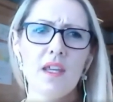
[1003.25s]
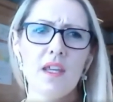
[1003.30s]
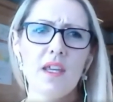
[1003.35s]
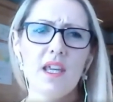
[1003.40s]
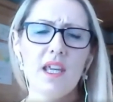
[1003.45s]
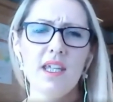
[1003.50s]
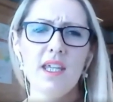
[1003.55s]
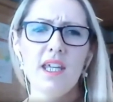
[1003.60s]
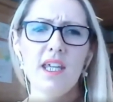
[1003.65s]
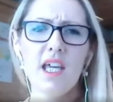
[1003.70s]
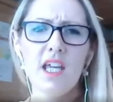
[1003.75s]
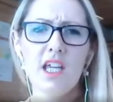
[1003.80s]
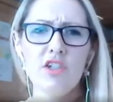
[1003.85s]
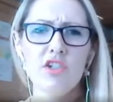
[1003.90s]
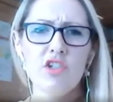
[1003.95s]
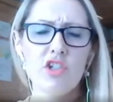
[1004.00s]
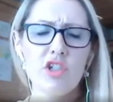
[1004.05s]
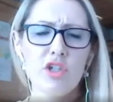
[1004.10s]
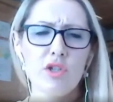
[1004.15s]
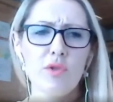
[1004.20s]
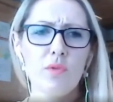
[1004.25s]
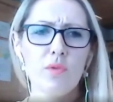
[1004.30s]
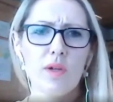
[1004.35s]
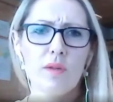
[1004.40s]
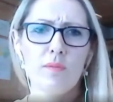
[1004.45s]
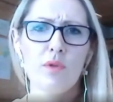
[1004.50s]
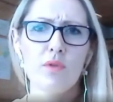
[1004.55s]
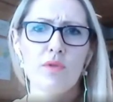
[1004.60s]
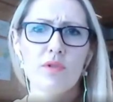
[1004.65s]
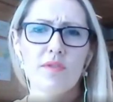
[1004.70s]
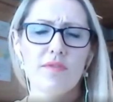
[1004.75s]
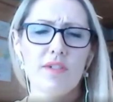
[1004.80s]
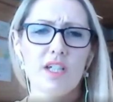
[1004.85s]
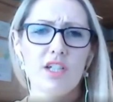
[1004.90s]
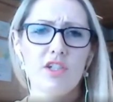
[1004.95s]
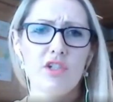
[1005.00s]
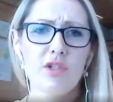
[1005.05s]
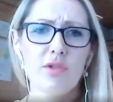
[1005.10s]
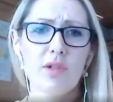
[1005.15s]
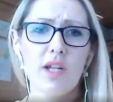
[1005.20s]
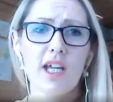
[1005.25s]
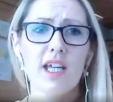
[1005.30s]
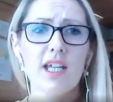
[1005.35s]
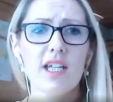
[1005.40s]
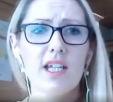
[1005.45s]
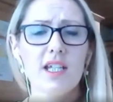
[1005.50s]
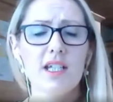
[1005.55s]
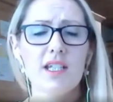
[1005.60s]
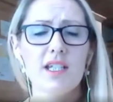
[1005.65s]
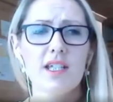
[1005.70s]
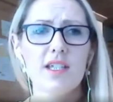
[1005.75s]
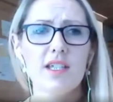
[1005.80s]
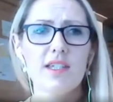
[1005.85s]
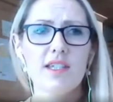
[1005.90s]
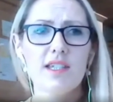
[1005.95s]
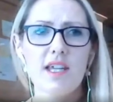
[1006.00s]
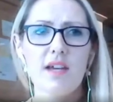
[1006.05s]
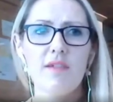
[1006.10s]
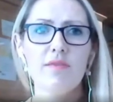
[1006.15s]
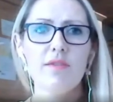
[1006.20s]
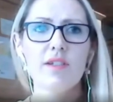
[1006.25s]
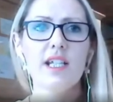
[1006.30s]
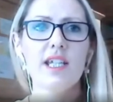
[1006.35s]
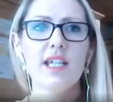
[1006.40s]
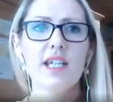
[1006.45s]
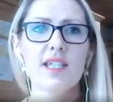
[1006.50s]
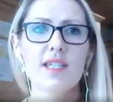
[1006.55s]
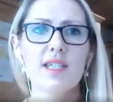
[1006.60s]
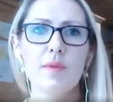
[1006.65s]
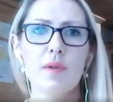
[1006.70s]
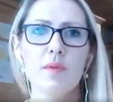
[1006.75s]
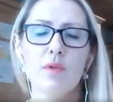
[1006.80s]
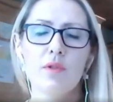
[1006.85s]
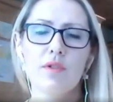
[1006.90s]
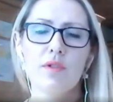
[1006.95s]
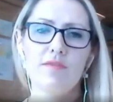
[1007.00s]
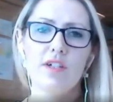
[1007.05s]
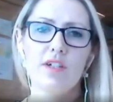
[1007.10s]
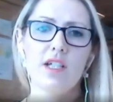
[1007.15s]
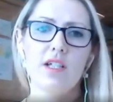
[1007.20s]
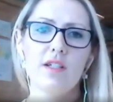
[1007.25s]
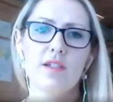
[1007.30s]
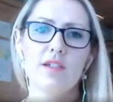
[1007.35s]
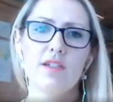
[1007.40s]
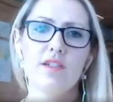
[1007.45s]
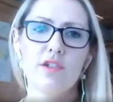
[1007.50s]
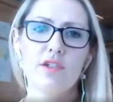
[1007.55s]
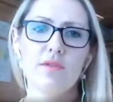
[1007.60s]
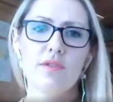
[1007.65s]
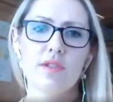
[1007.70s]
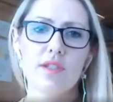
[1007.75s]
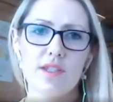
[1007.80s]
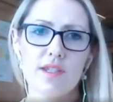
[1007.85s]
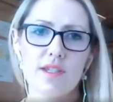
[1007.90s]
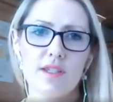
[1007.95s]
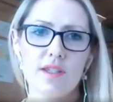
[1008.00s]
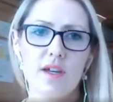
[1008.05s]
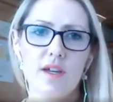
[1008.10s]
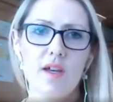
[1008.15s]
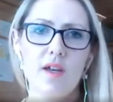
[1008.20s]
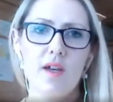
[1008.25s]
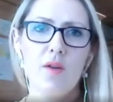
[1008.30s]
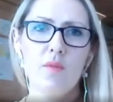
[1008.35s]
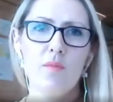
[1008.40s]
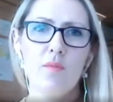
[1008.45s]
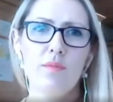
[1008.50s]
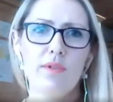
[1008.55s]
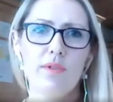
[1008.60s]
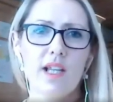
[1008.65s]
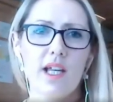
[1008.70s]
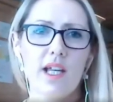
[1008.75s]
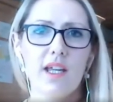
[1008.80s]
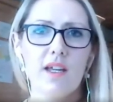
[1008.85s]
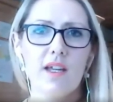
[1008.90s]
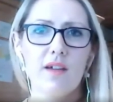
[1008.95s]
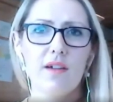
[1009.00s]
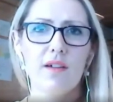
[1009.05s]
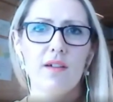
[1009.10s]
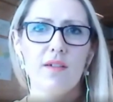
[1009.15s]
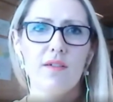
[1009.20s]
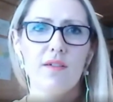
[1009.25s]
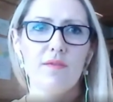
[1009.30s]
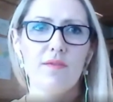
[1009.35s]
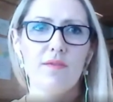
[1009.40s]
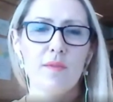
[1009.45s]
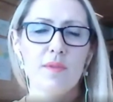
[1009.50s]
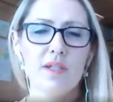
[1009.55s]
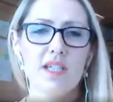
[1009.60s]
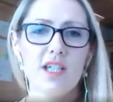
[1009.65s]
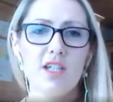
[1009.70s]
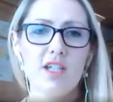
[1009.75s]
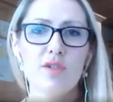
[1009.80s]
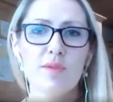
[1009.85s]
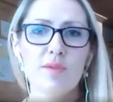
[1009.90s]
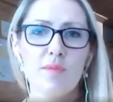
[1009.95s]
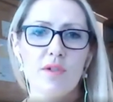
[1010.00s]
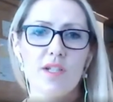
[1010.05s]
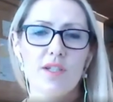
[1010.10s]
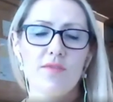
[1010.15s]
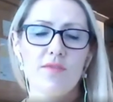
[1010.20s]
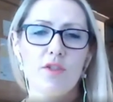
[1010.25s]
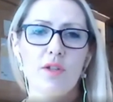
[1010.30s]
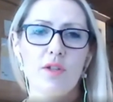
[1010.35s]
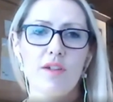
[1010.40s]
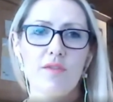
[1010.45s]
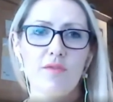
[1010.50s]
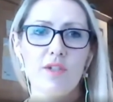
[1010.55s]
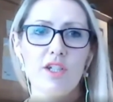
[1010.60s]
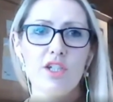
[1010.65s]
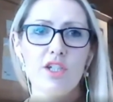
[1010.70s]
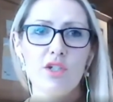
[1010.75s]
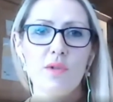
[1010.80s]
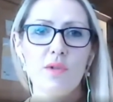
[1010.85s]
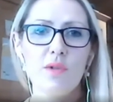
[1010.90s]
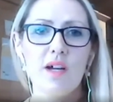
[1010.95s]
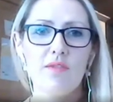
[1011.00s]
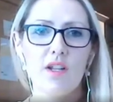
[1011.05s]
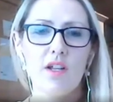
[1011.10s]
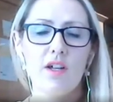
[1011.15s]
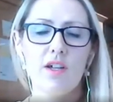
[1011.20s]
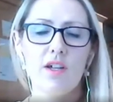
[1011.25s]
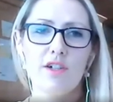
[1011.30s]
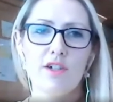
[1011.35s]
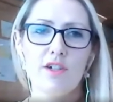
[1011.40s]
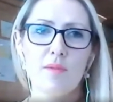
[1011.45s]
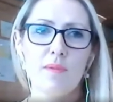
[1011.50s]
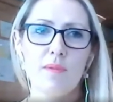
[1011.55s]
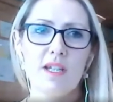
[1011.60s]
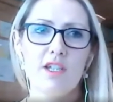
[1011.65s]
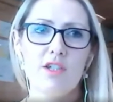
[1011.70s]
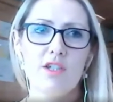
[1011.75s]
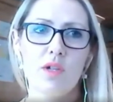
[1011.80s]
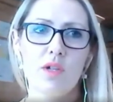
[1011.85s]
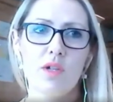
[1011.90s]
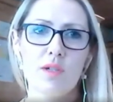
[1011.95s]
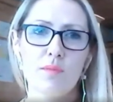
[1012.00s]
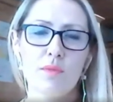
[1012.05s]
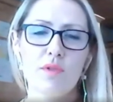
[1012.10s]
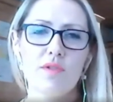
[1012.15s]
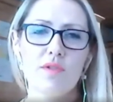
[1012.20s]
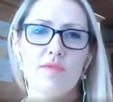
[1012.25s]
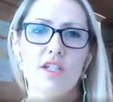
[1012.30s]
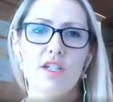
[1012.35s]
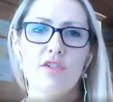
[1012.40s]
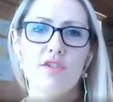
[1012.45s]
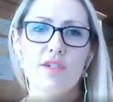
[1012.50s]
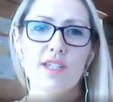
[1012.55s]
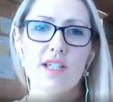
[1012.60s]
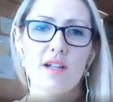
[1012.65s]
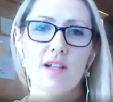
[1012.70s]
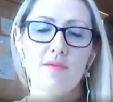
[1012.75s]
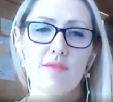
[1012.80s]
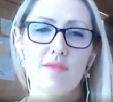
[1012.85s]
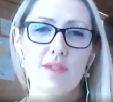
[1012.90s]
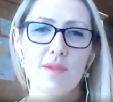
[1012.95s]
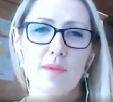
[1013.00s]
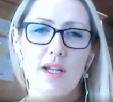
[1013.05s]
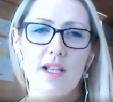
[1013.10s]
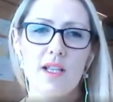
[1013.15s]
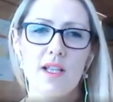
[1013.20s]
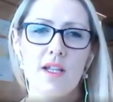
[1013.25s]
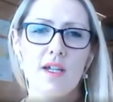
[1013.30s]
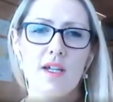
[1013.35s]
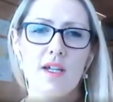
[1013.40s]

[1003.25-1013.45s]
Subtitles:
engage you and motivate you. Like it definitely is about motivating the students. But like from a teacher's point of view, if we do have a lot on our plate, you want to motivate yourself as well.